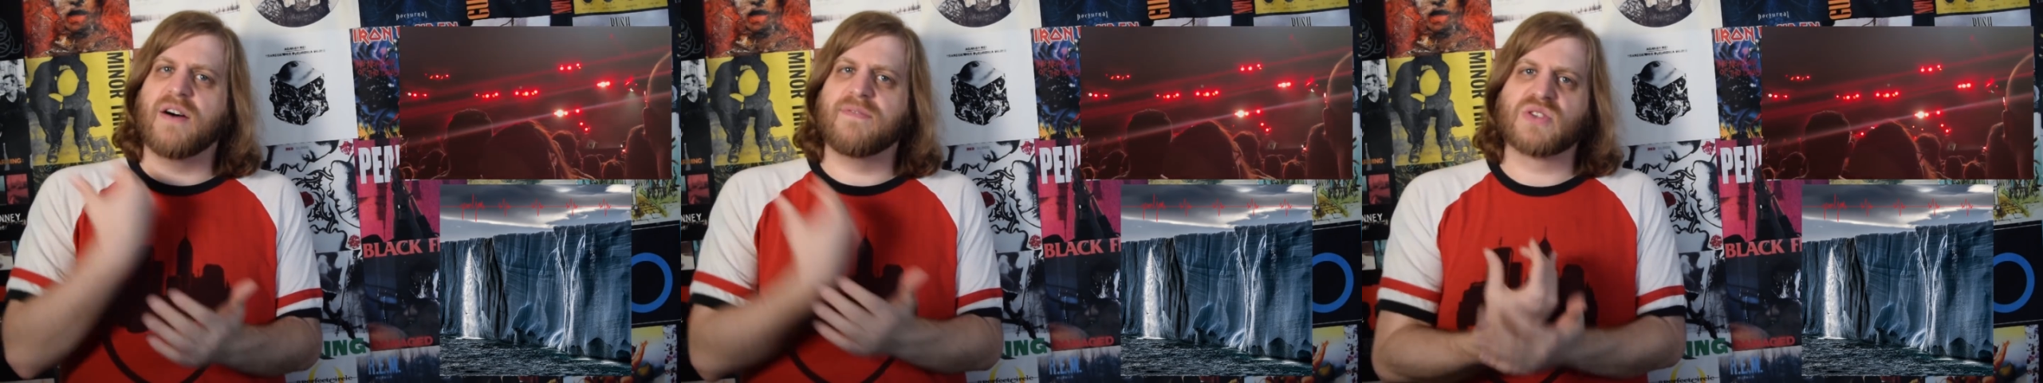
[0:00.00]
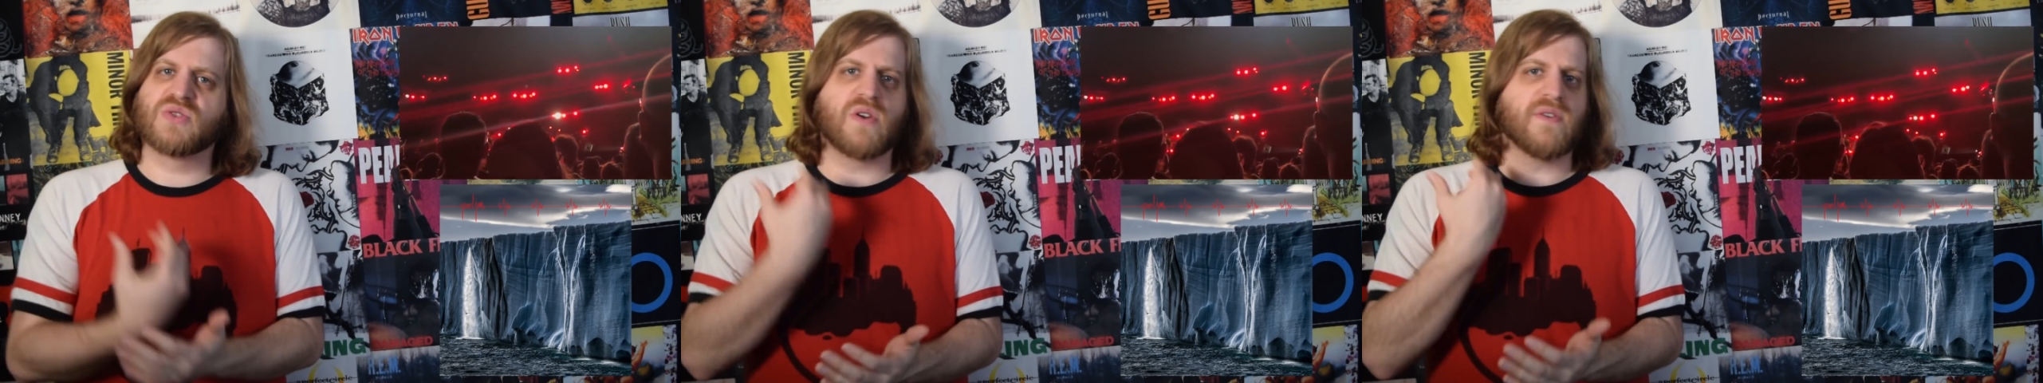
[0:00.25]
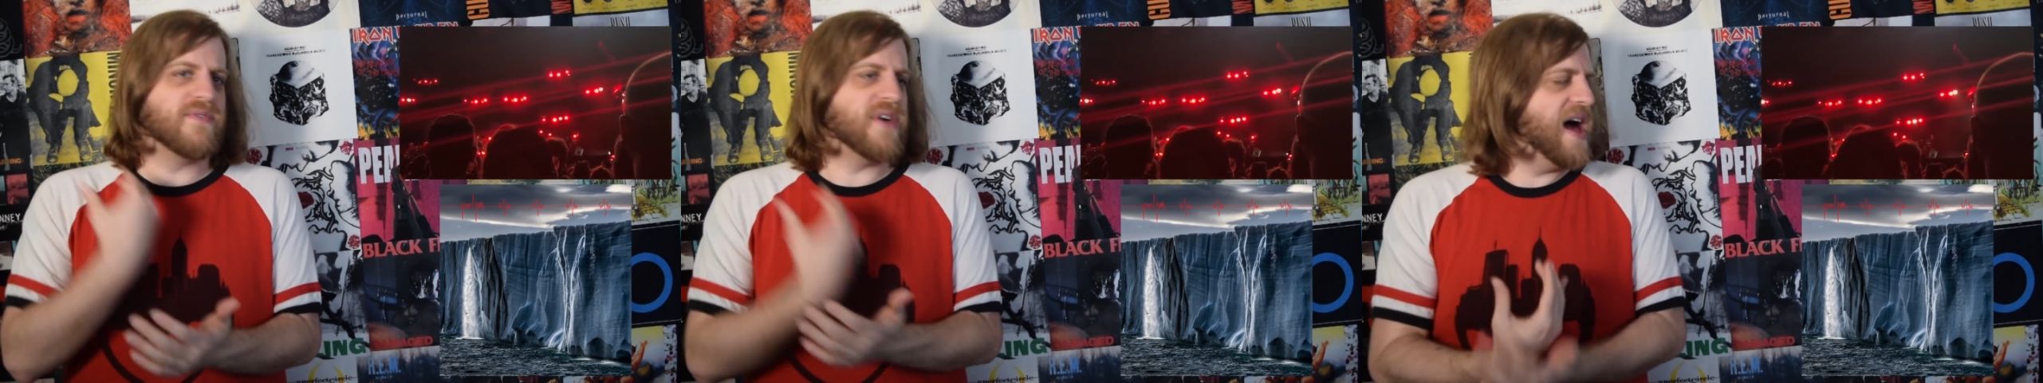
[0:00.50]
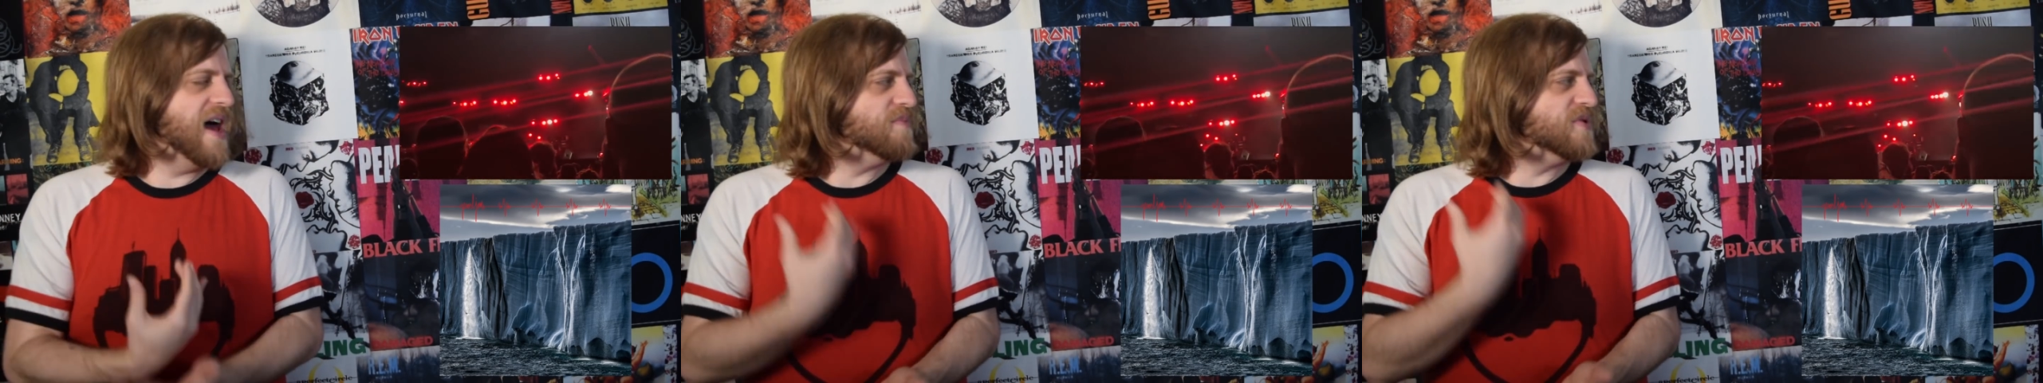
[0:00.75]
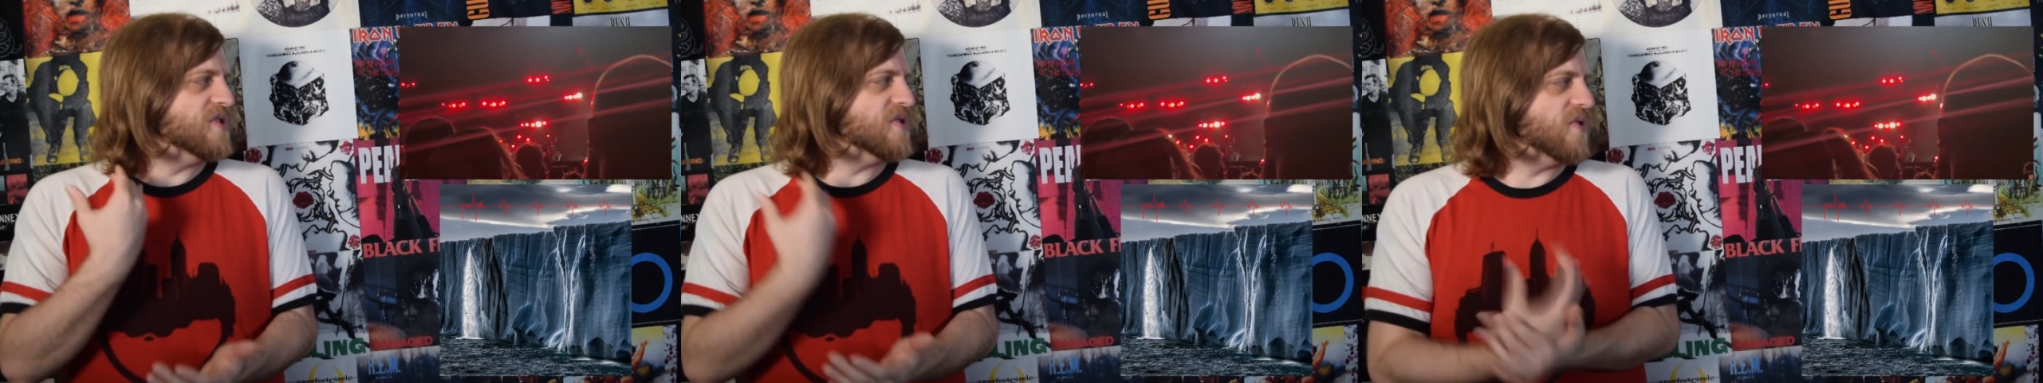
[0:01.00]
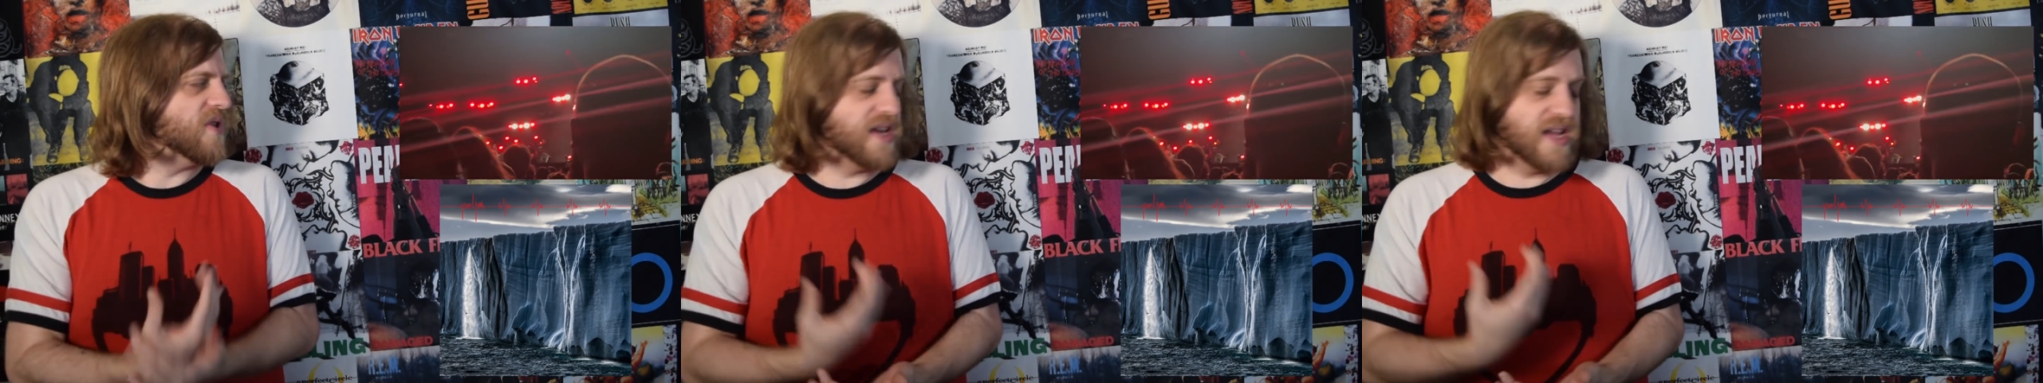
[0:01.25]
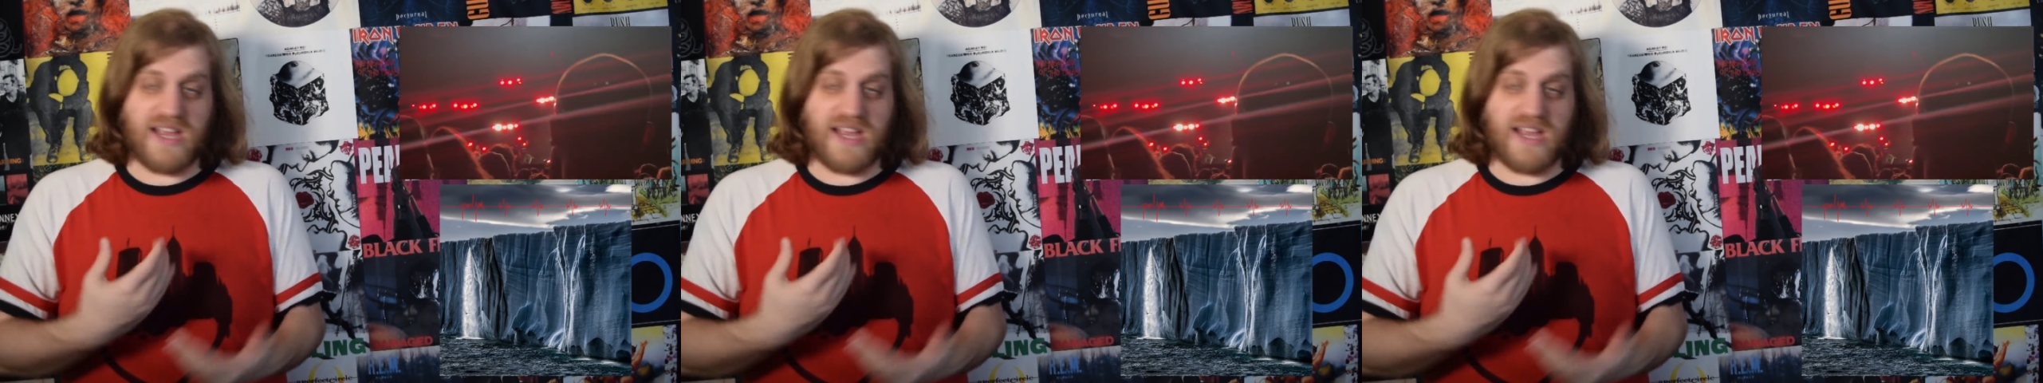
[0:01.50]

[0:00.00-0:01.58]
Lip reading: of a sort of vibe to it.